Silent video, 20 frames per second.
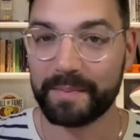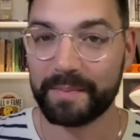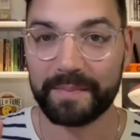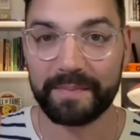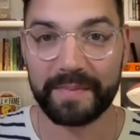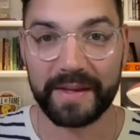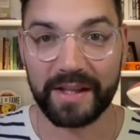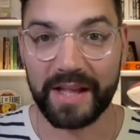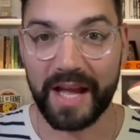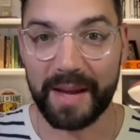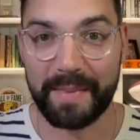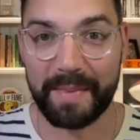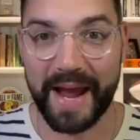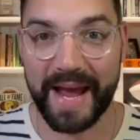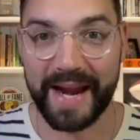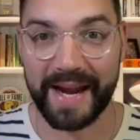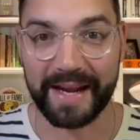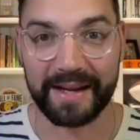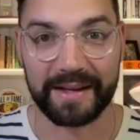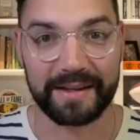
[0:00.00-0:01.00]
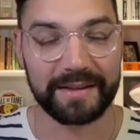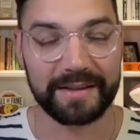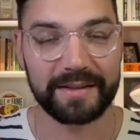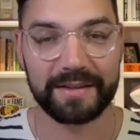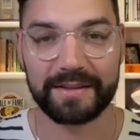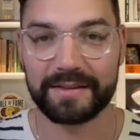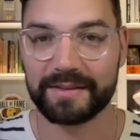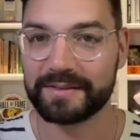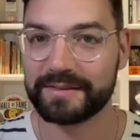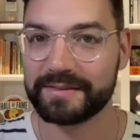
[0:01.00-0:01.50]
Eli Manning,
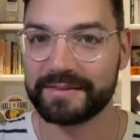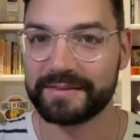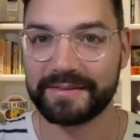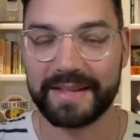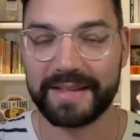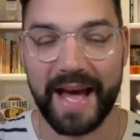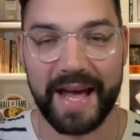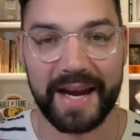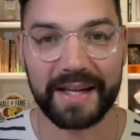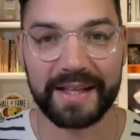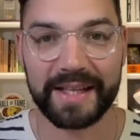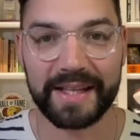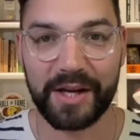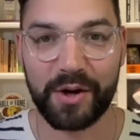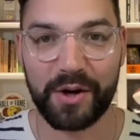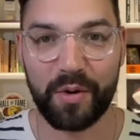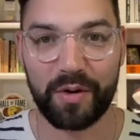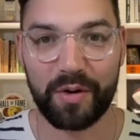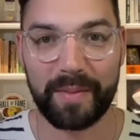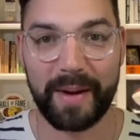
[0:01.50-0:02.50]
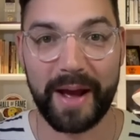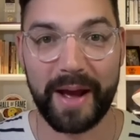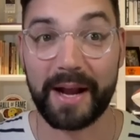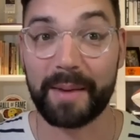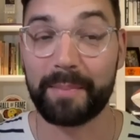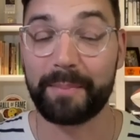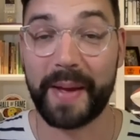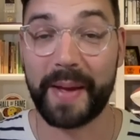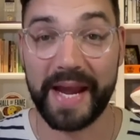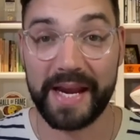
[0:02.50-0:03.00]
not an elite
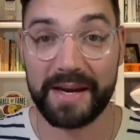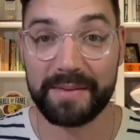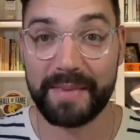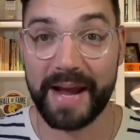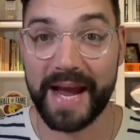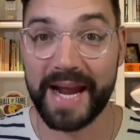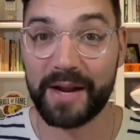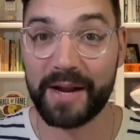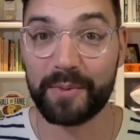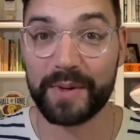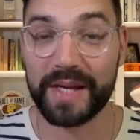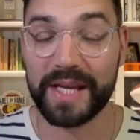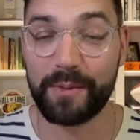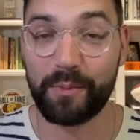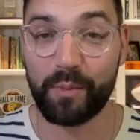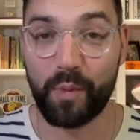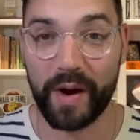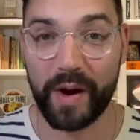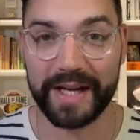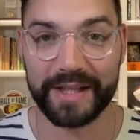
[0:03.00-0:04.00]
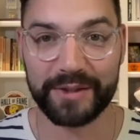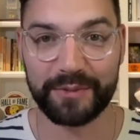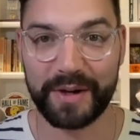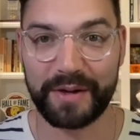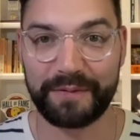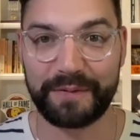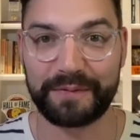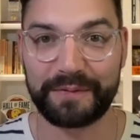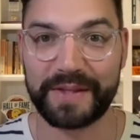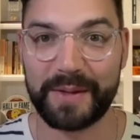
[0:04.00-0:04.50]
quarterback. Peyton Manning, when he won in
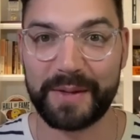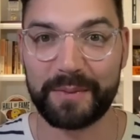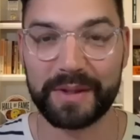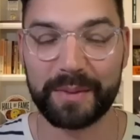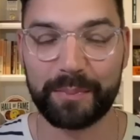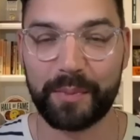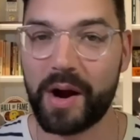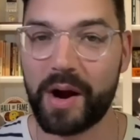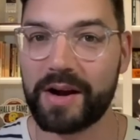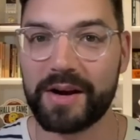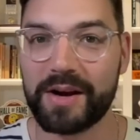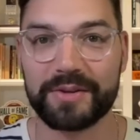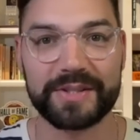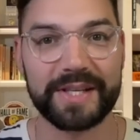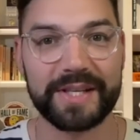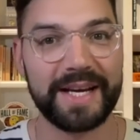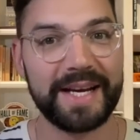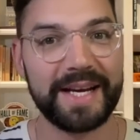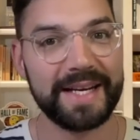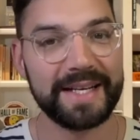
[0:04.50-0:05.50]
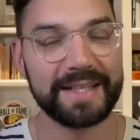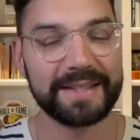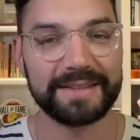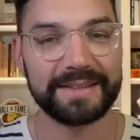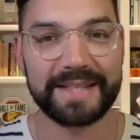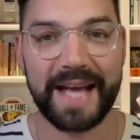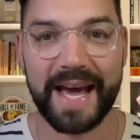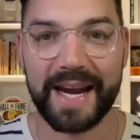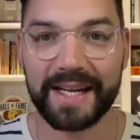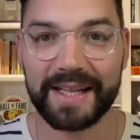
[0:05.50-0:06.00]
2015 with the Broncos,
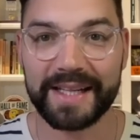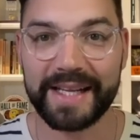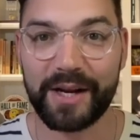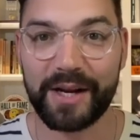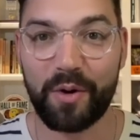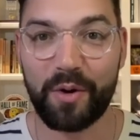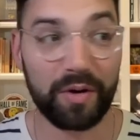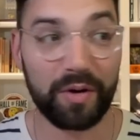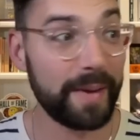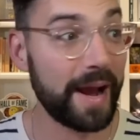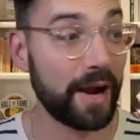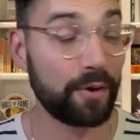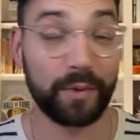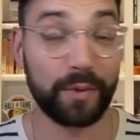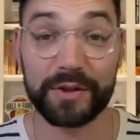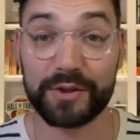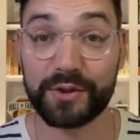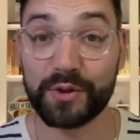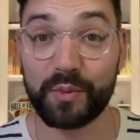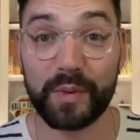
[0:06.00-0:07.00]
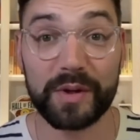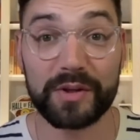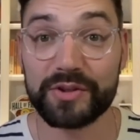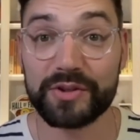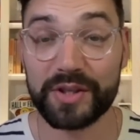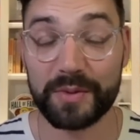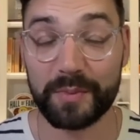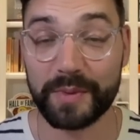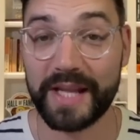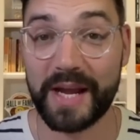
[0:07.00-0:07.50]
not an elite quarterback. Russell
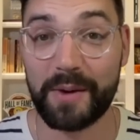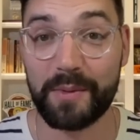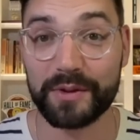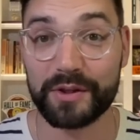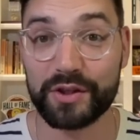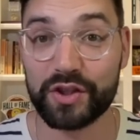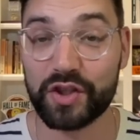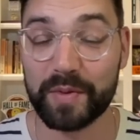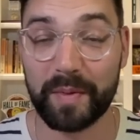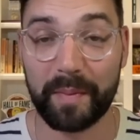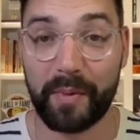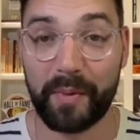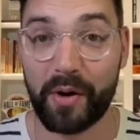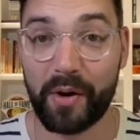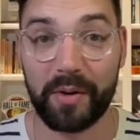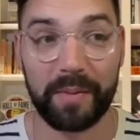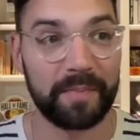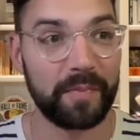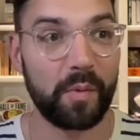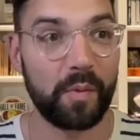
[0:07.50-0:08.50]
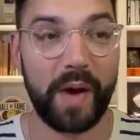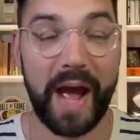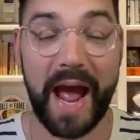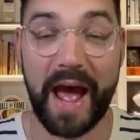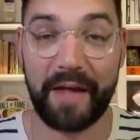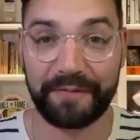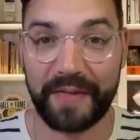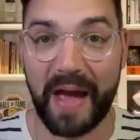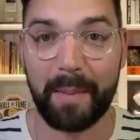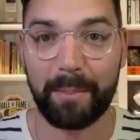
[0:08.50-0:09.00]
Wilson, when they won the Super Bowl,
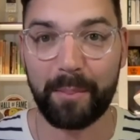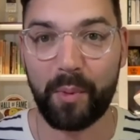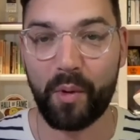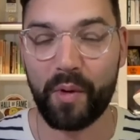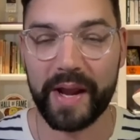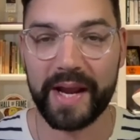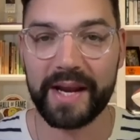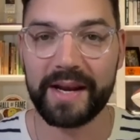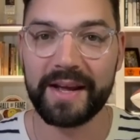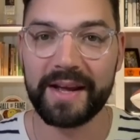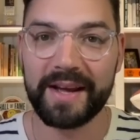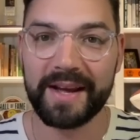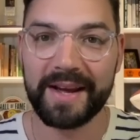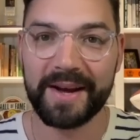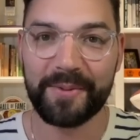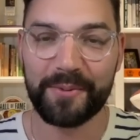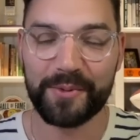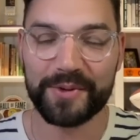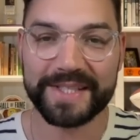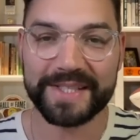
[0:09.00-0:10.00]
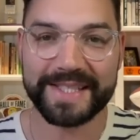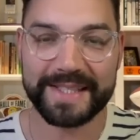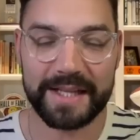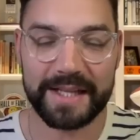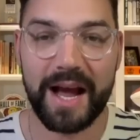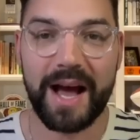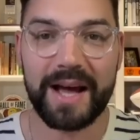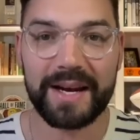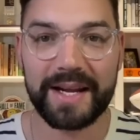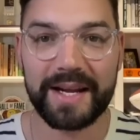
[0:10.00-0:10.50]
at that point, was
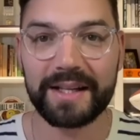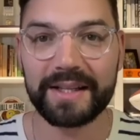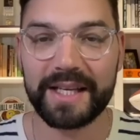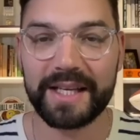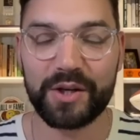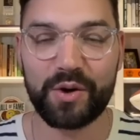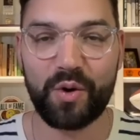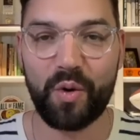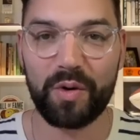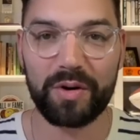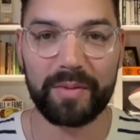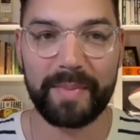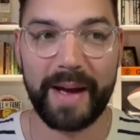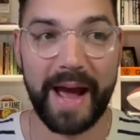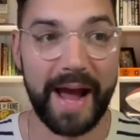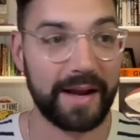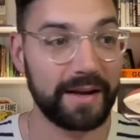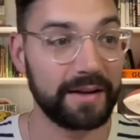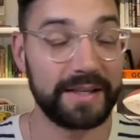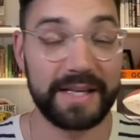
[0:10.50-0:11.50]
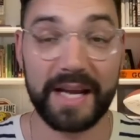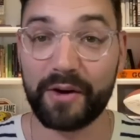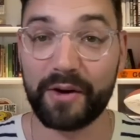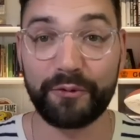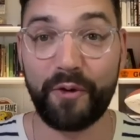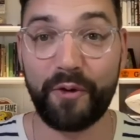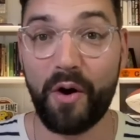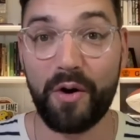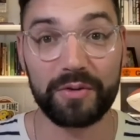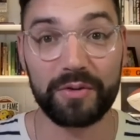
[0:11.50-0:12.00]
not an elite quarterback. Nick
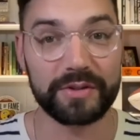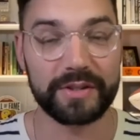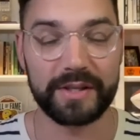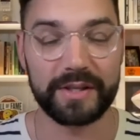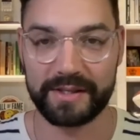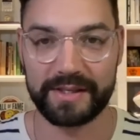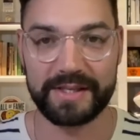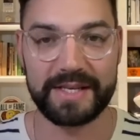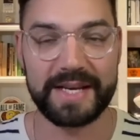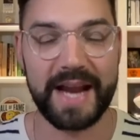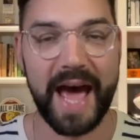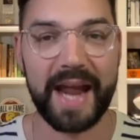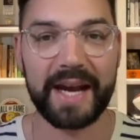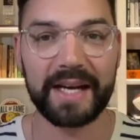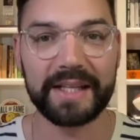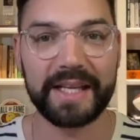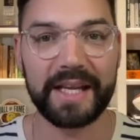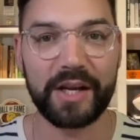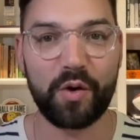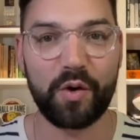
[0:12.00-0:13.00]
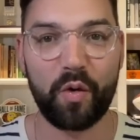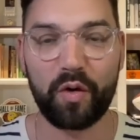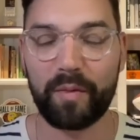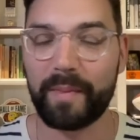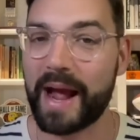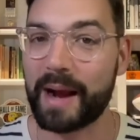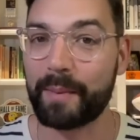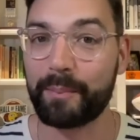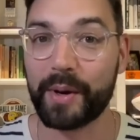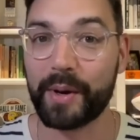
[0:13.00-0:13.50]
Foles, not an elite quarterback.